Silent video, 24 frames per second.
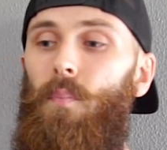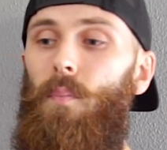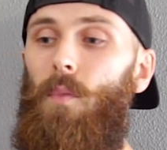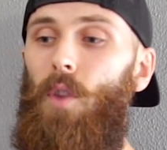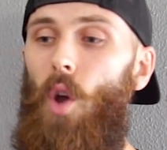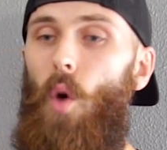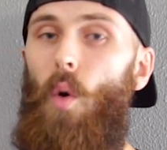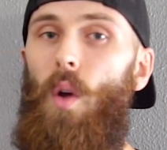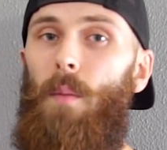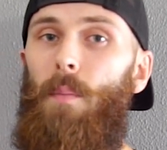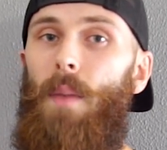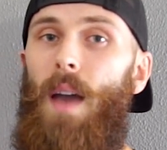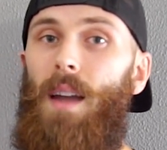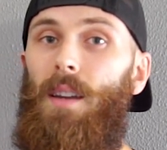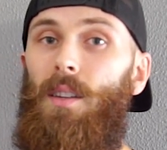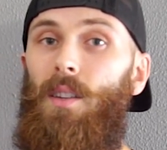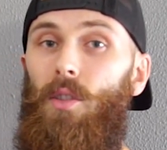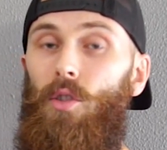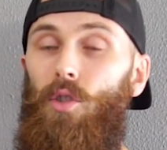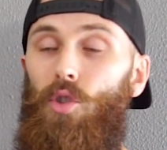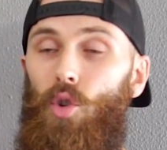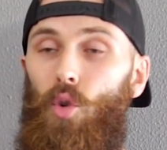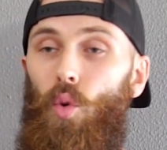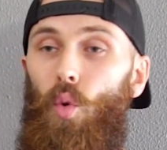going back
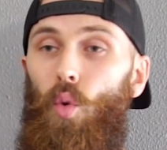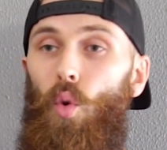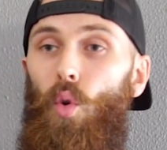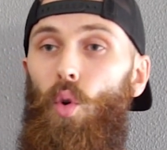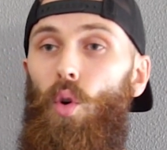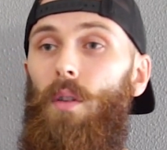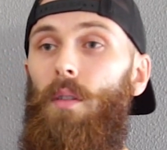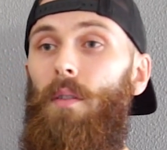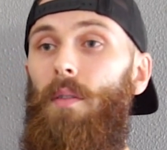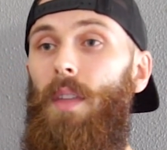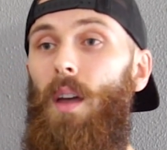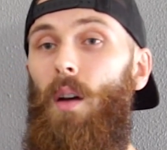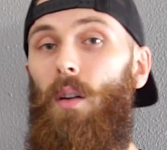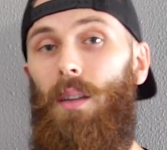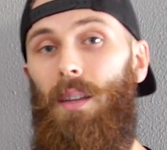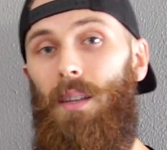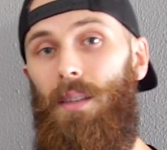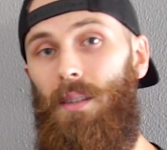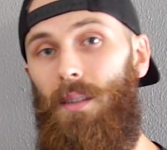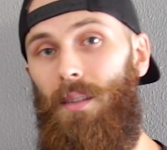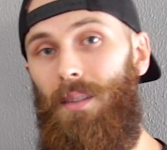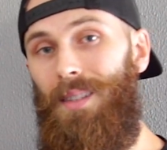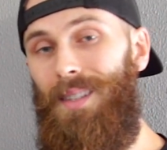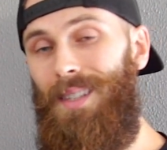to the tool that
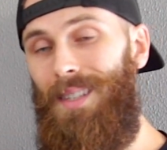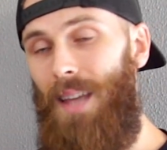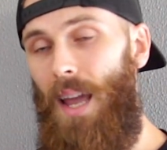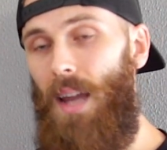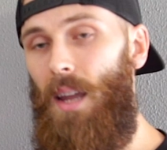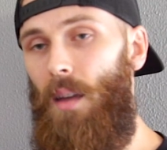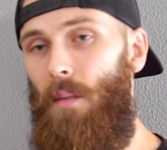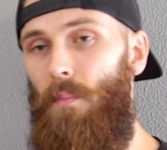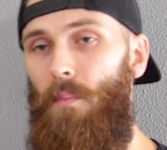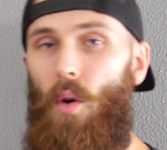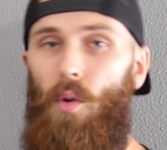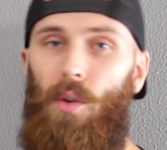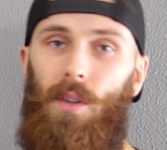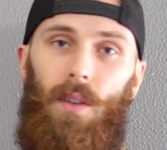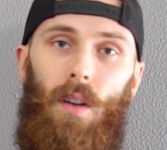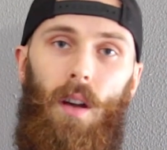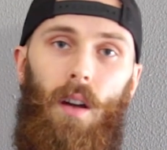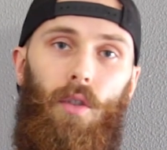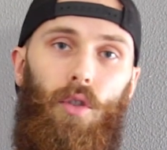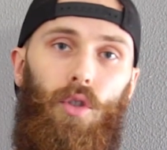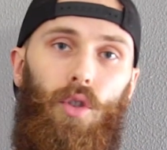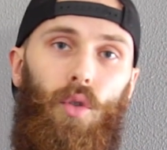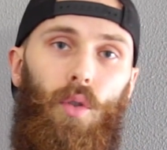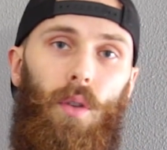is second most
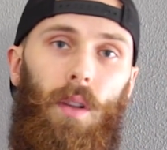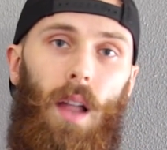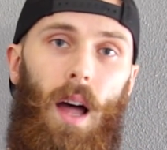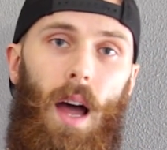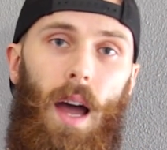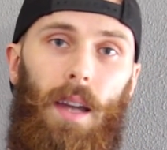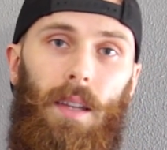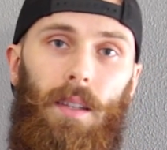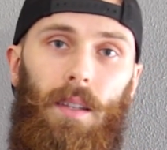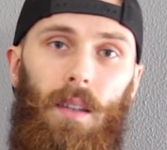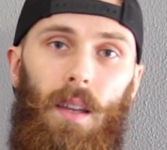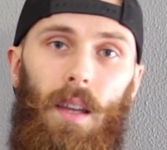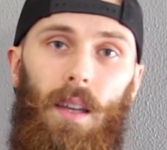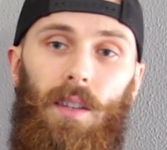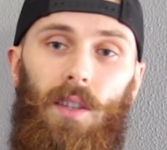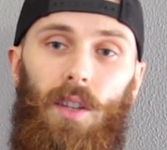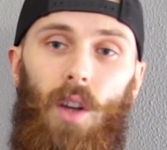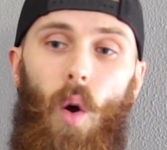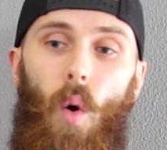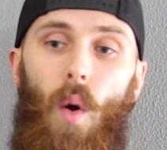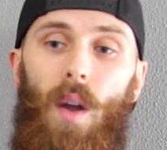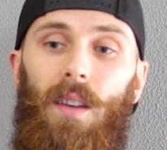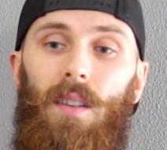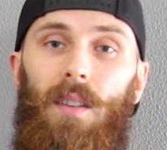underutilized is
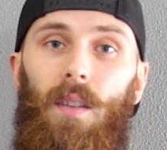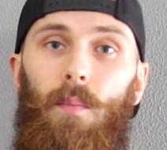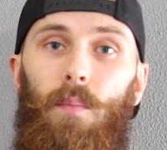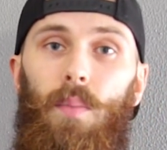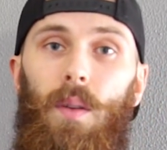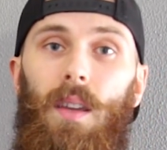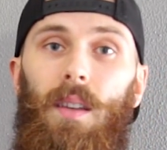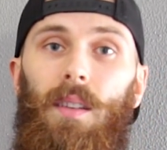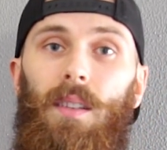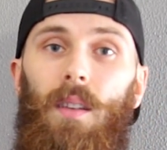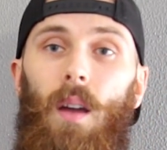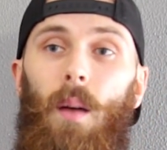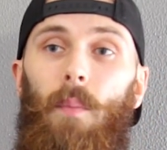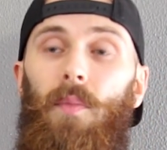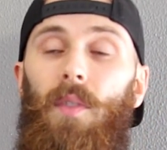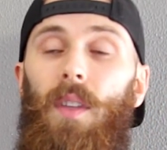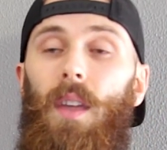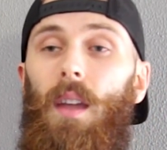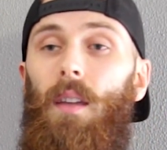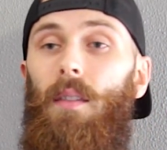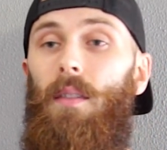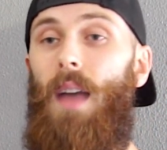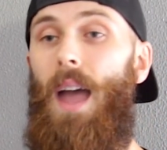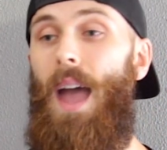going to be
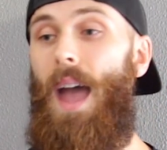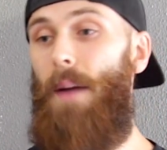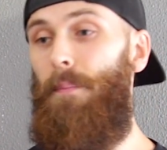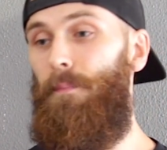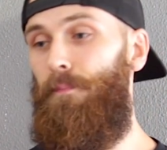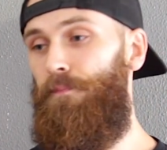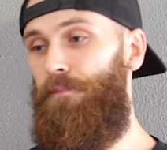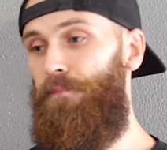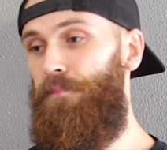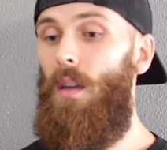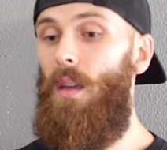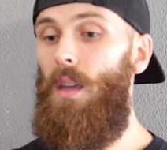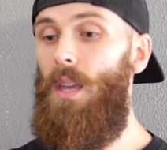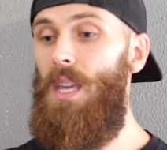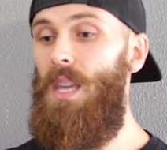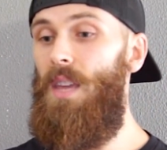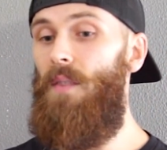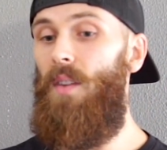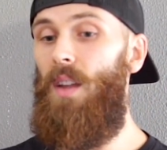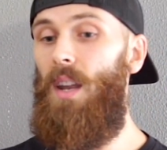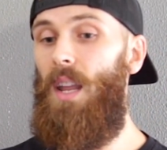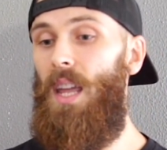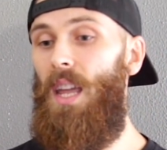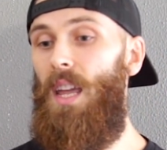something that
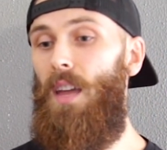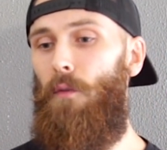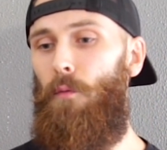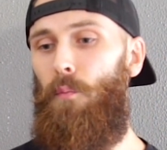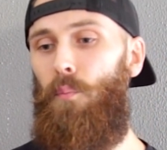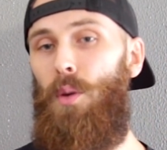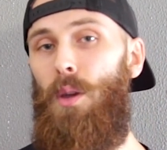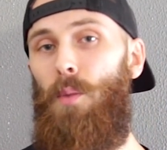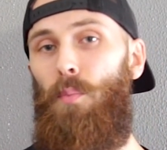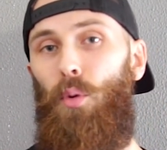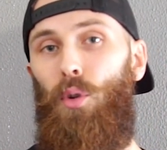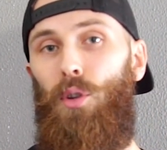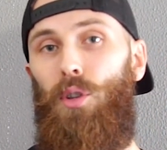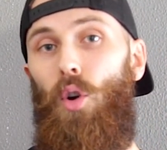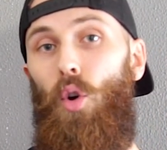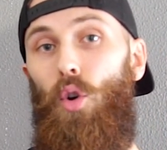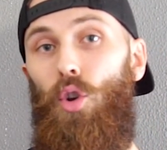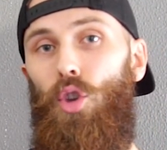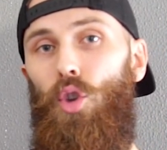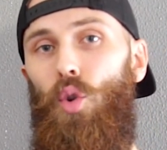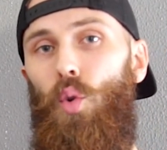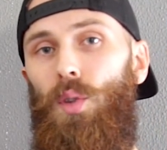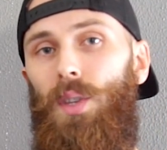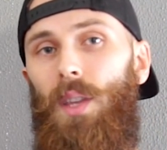even if people
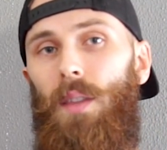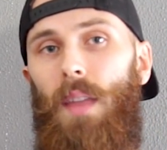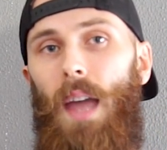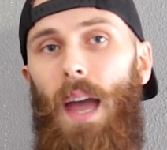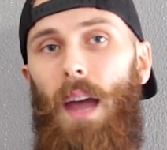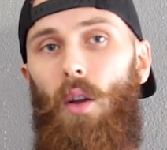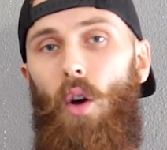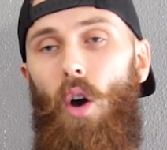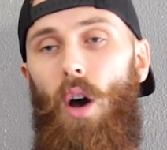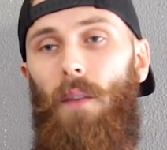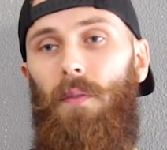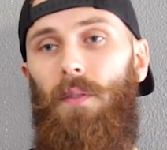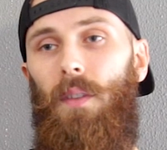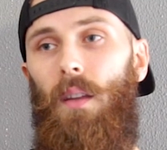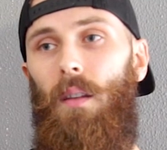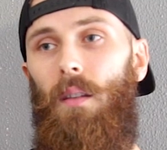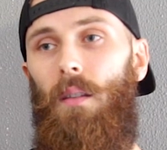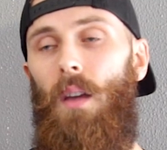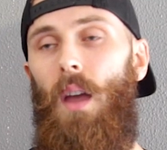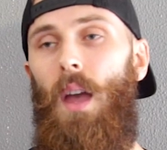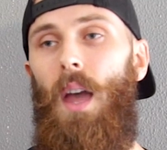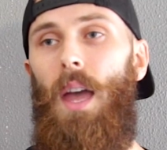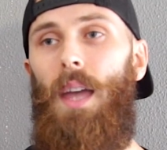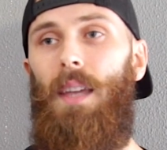don't use it that
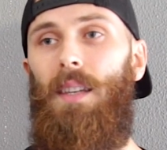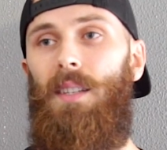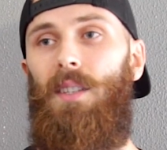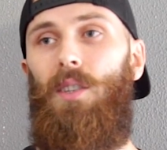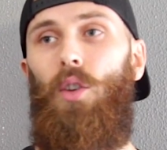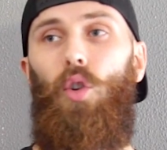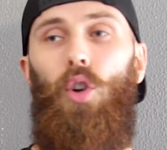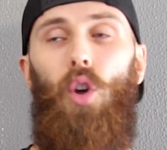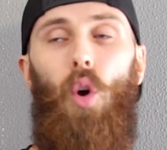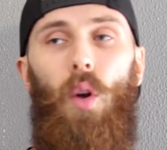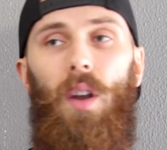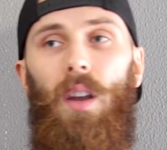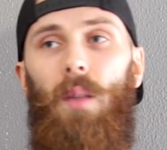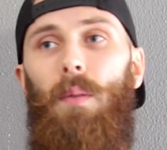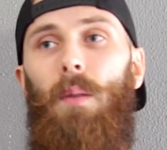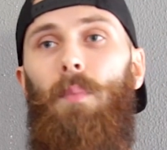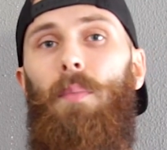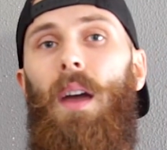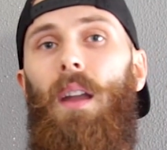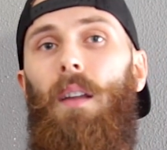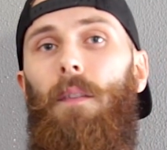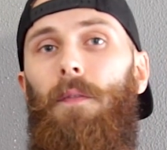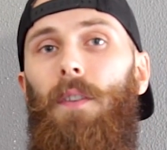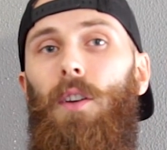often, is still going to be
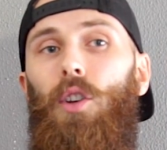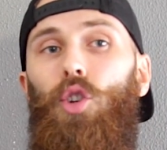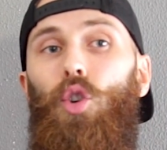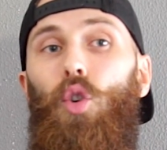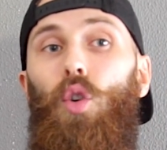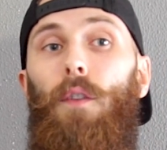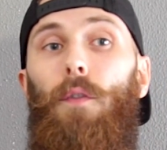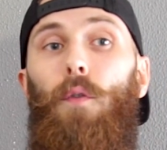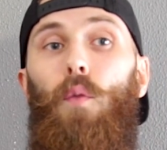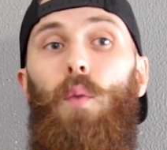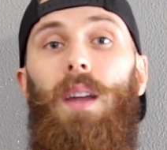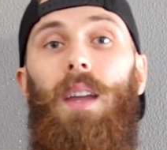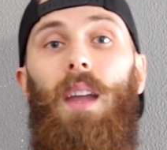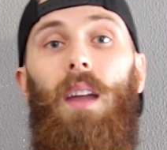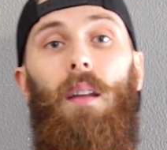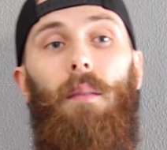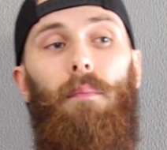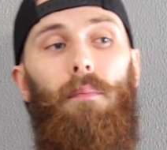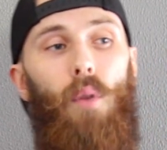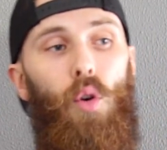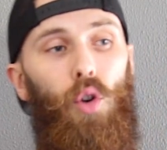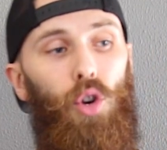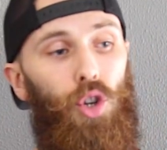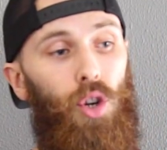beneficial if we can
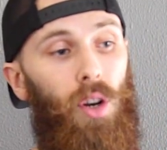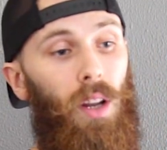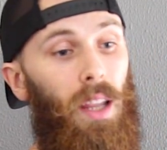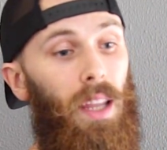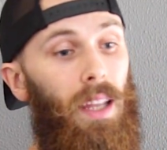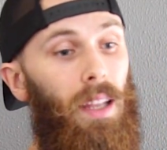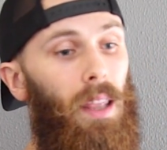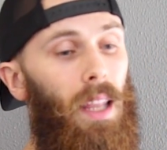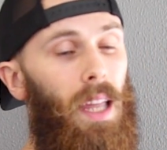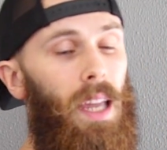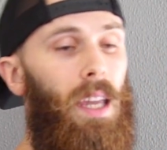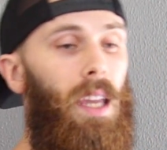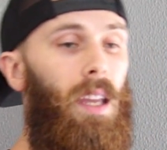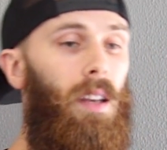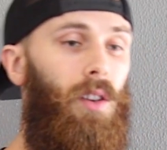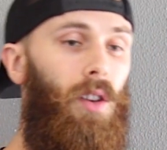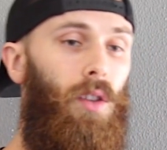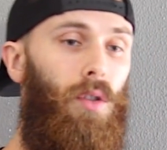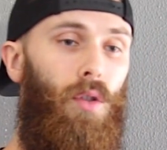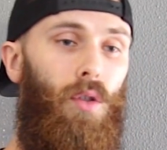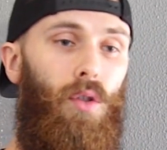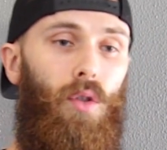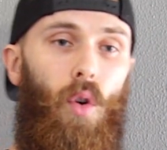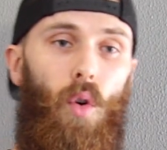emotionally link it
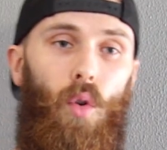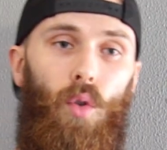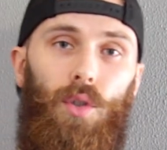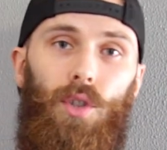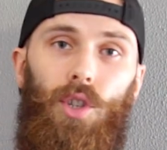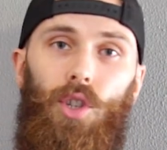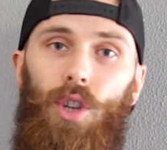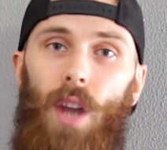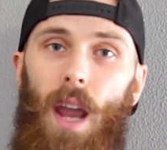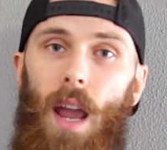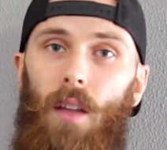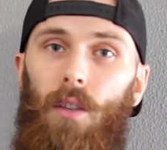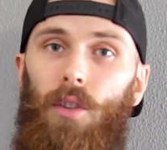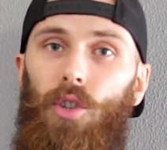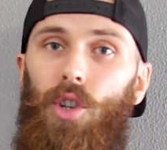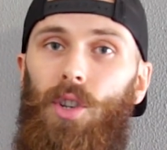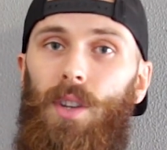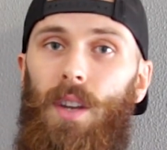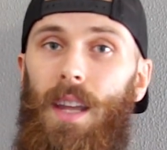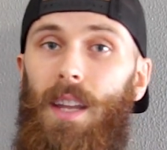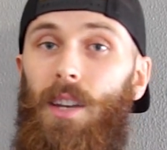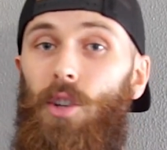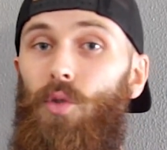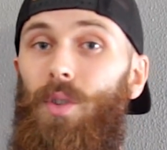to their goals, challenges,
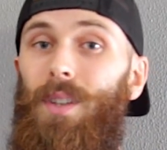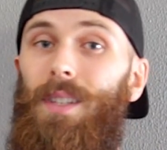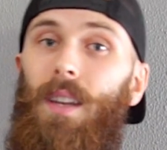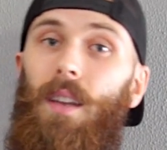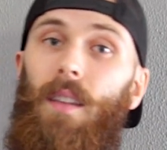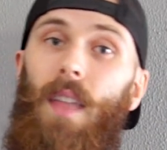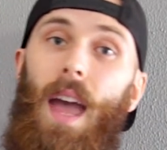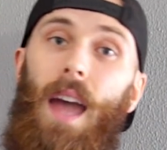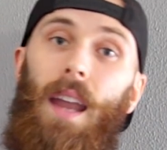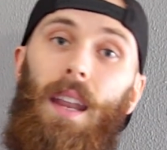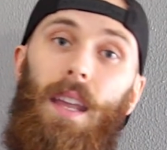and interests, and that